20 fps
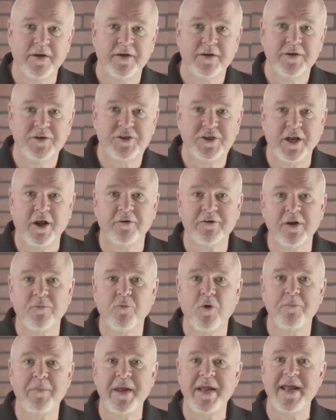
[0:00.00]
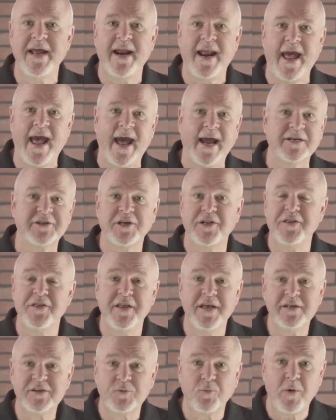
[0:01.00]
Sheldon will be in action
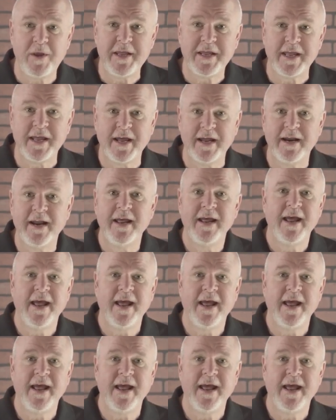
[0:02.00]
this weekend